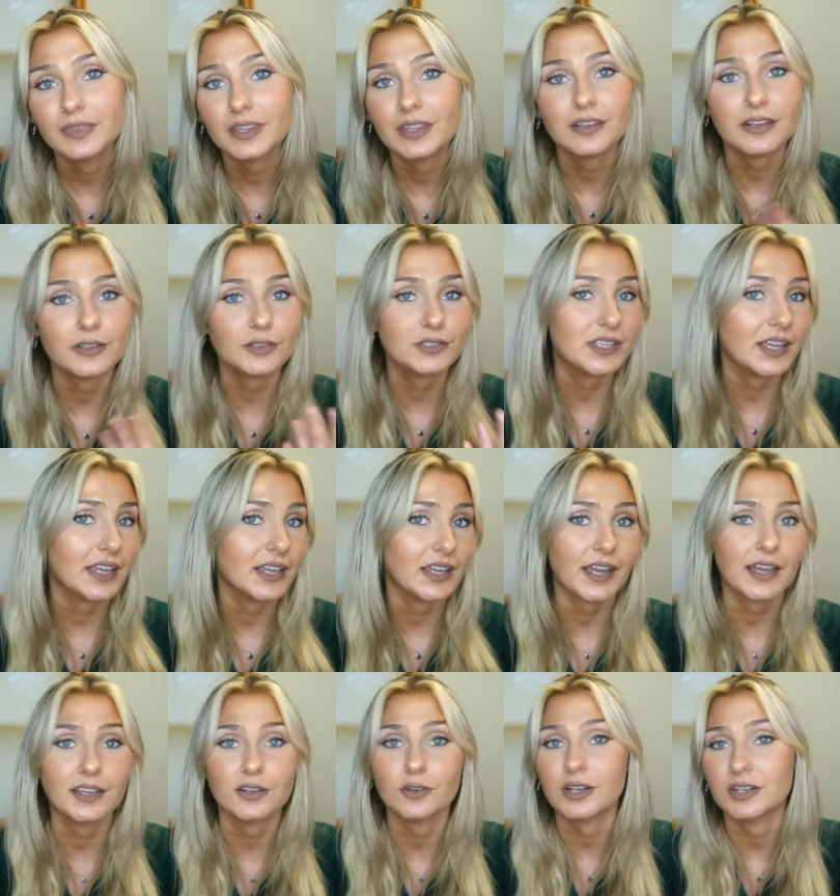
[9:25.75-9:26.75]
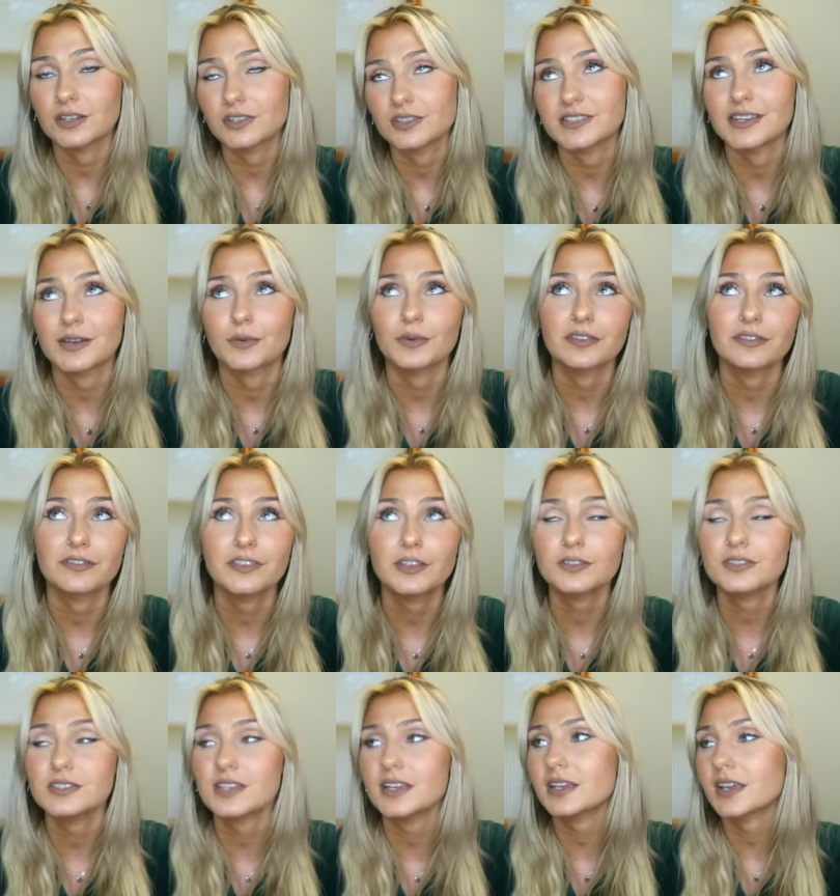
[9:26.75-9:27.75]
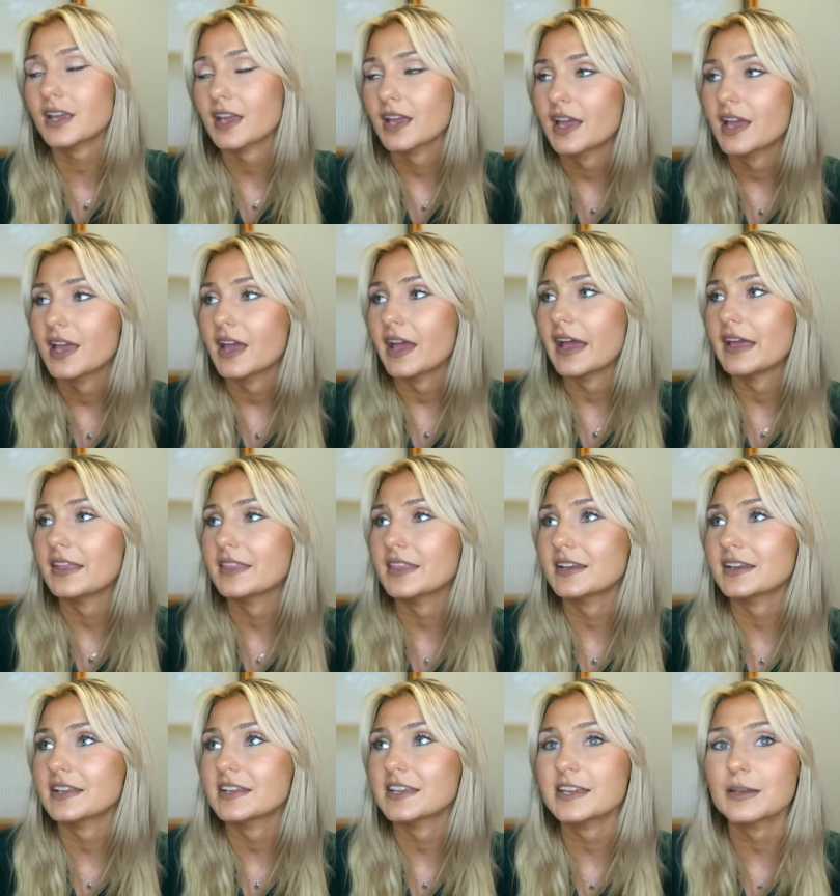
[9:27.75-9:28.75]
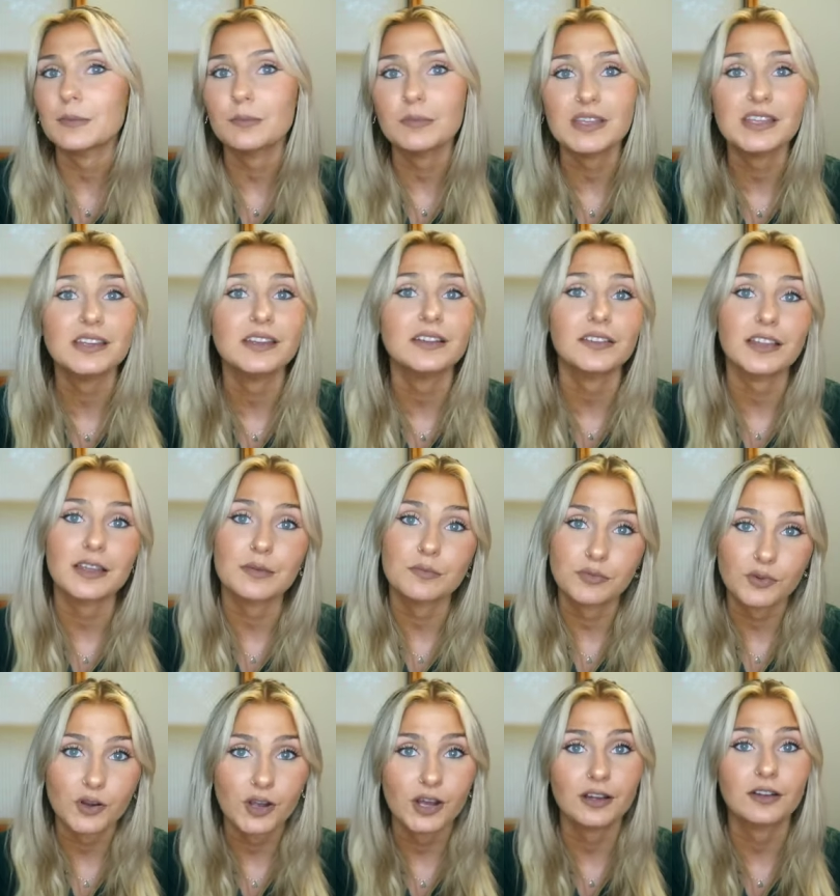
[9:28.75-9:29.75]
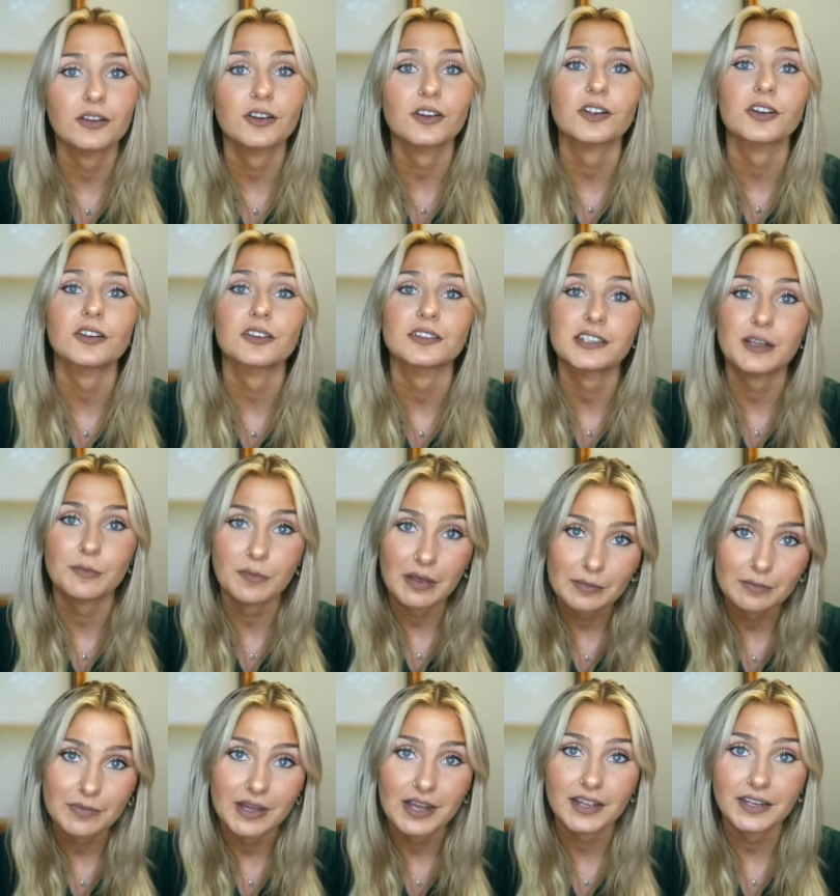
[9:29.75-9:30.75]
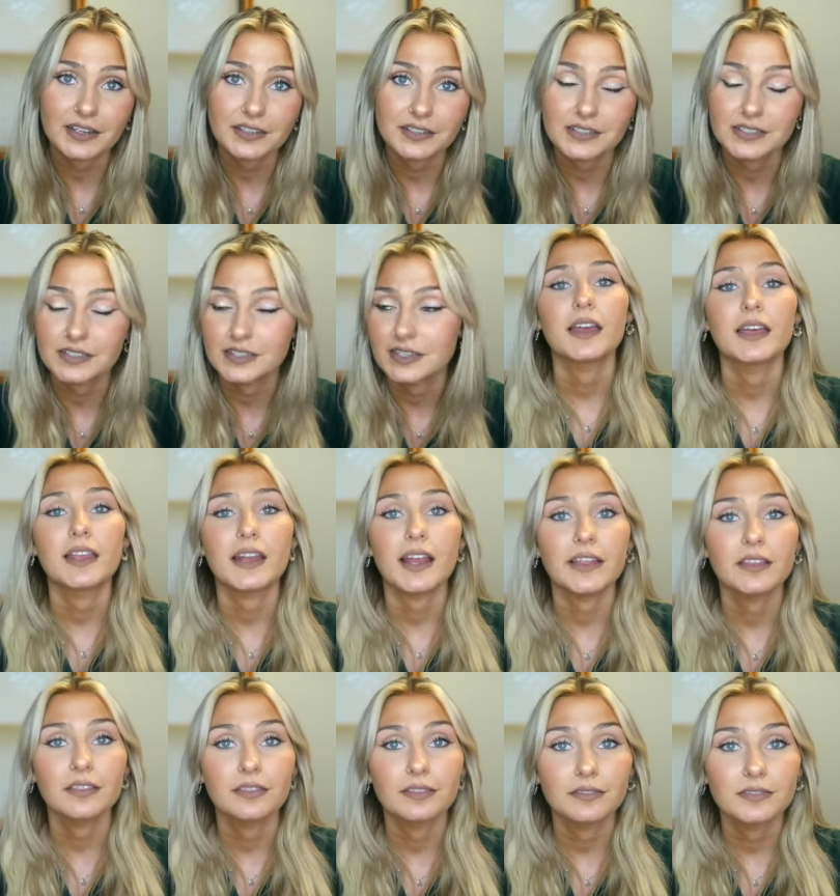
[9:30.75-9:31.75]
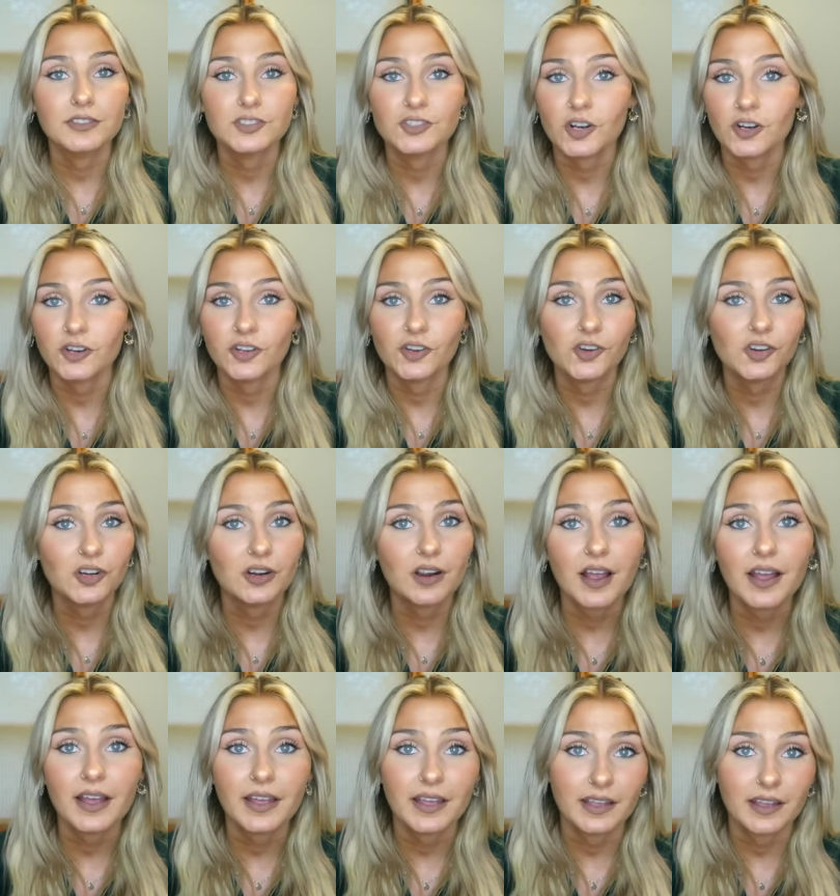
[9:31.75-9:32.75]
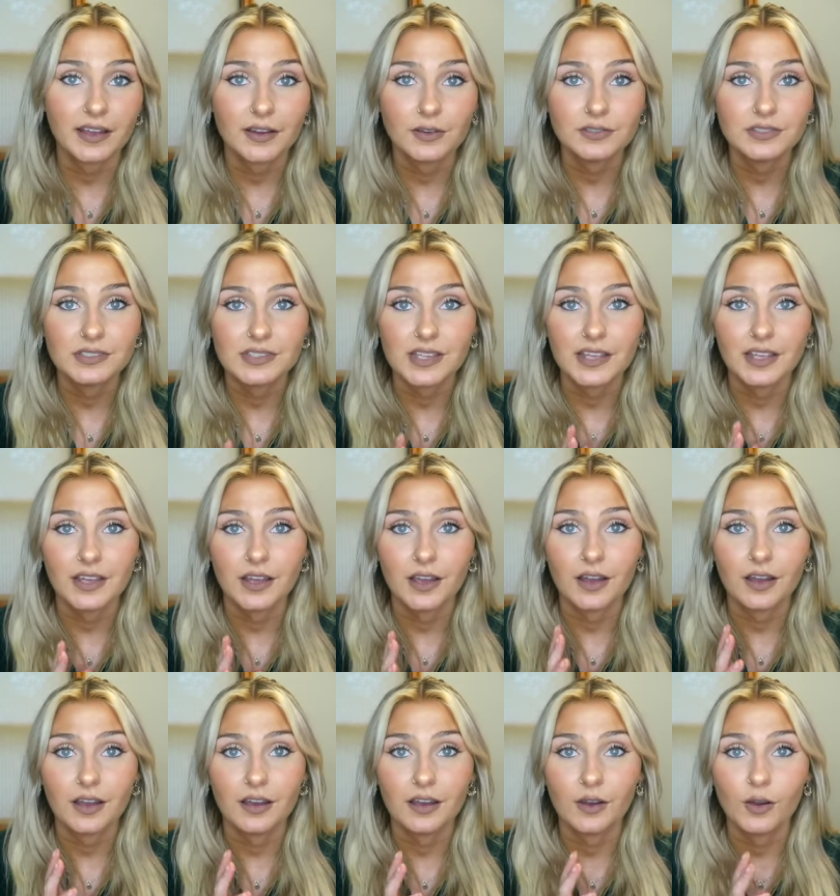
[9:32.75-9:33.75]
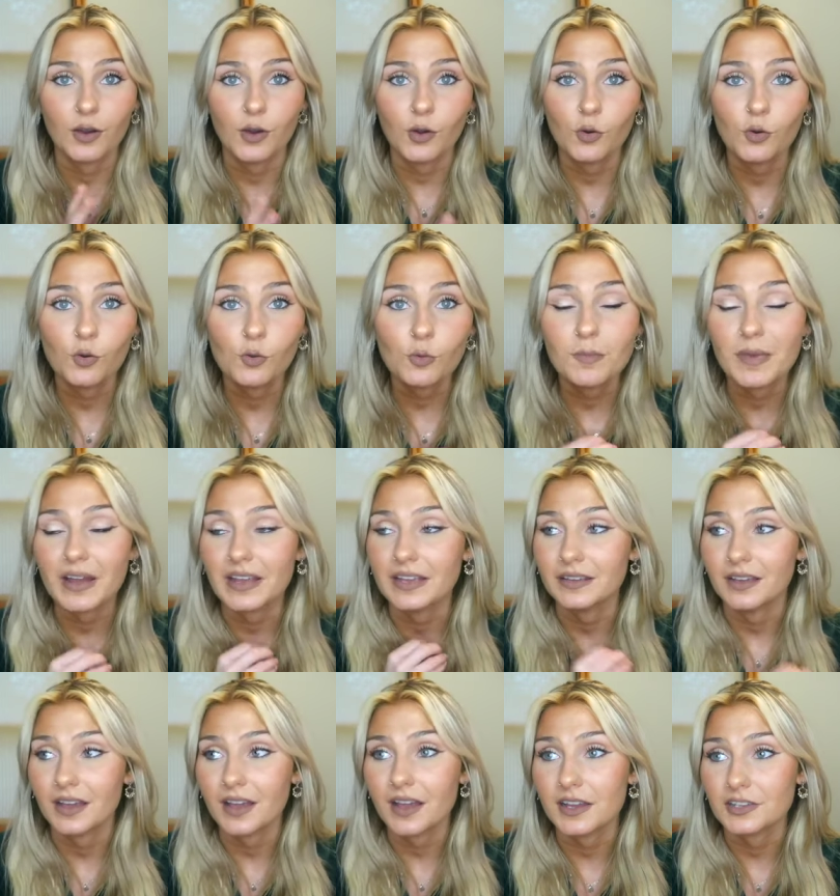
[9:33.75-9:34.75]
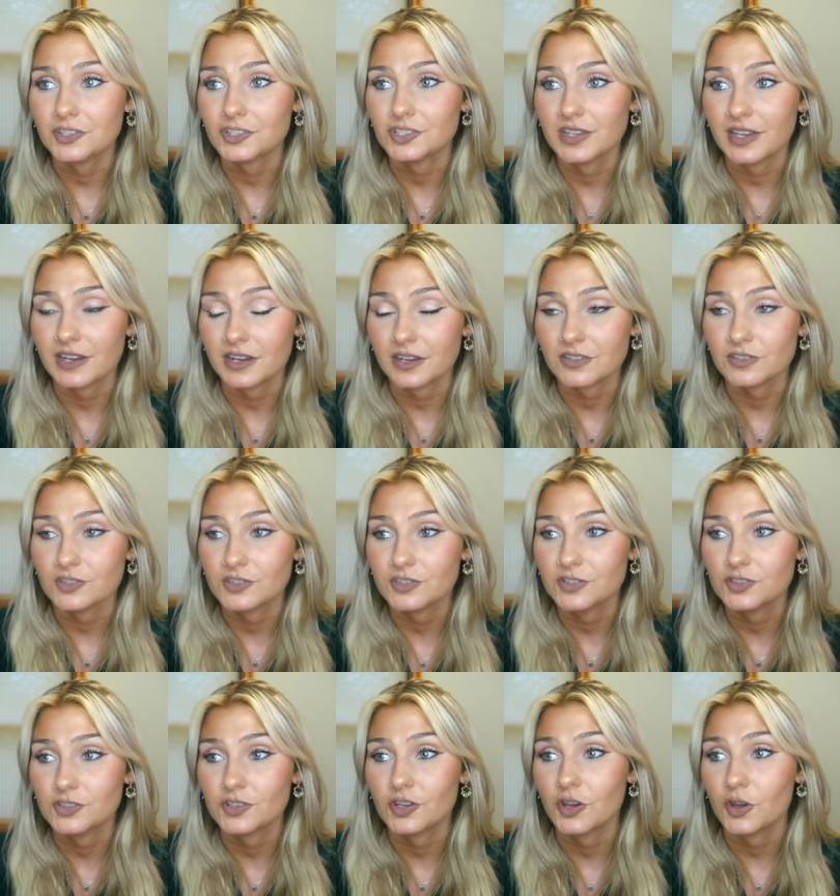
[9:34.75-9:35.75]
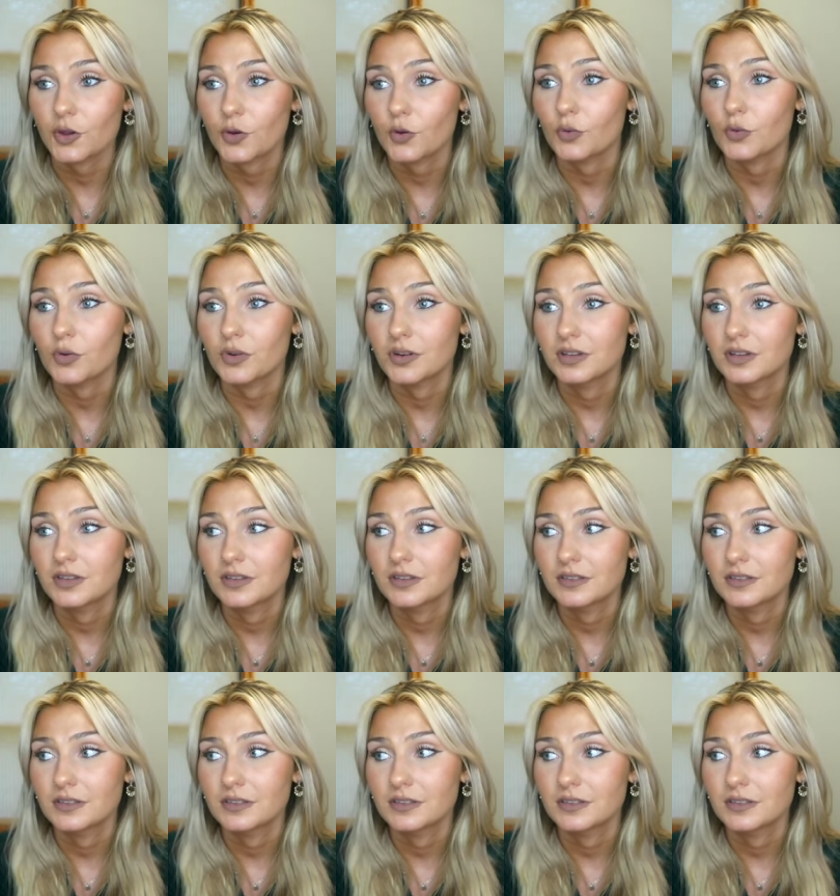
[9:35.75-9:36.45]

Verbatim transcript: you know, saying I don't understand what it feels like. And then he immediately brought her to my mind. And I started crying. I was like, oh my gosh, that is so